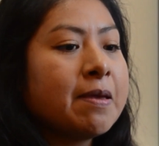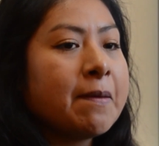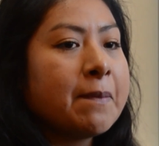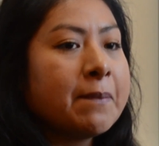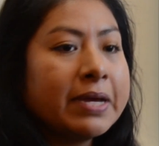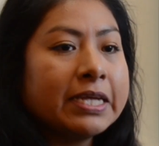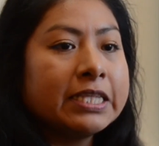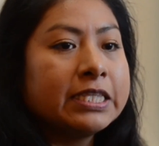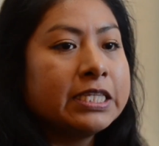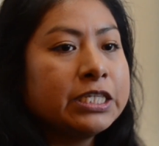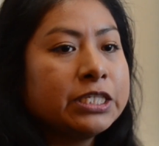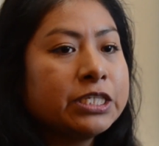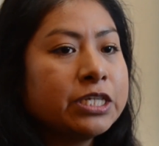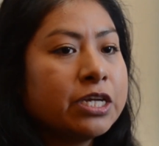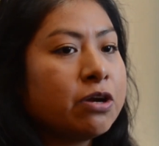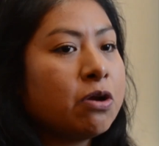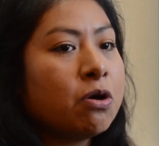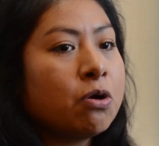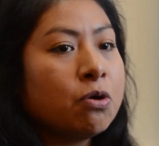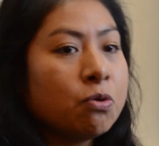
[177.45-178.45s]
My teacher
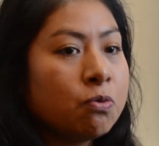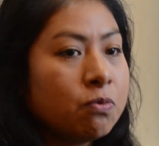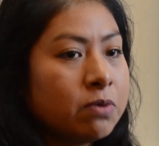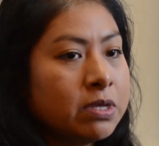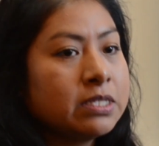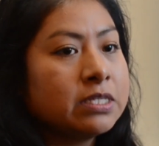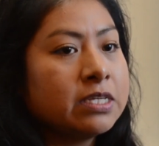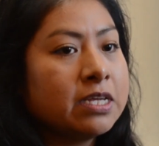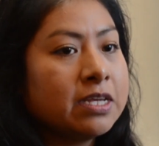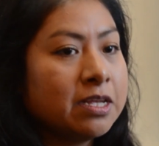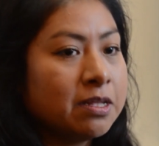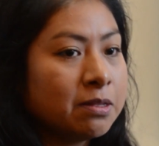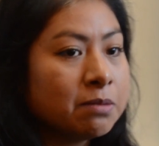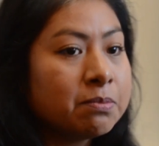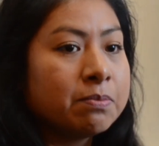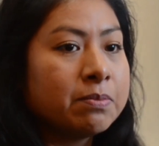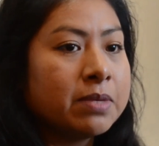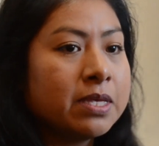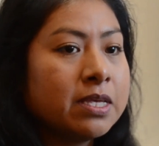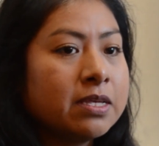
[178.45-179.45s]
always
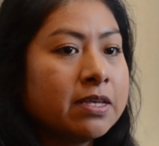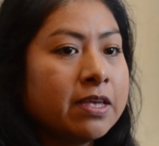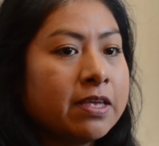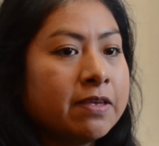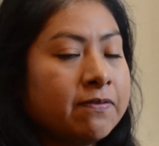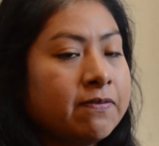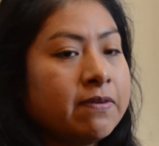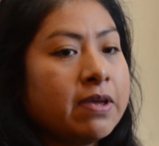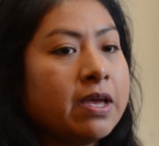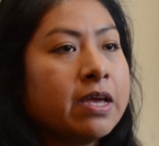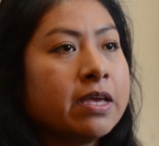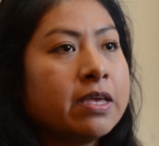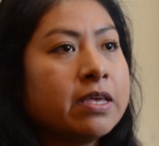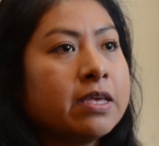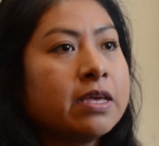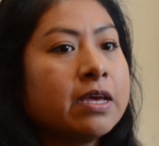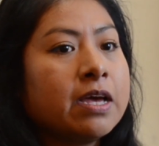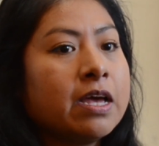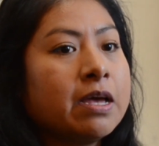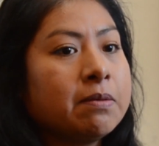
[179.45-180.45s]
helps me if
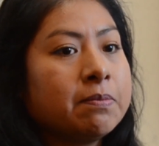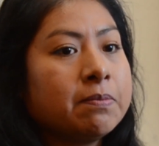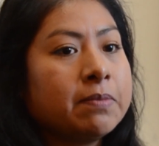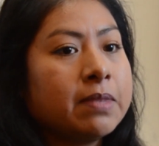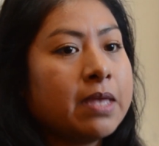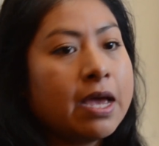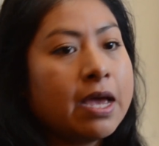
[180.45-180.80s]
I have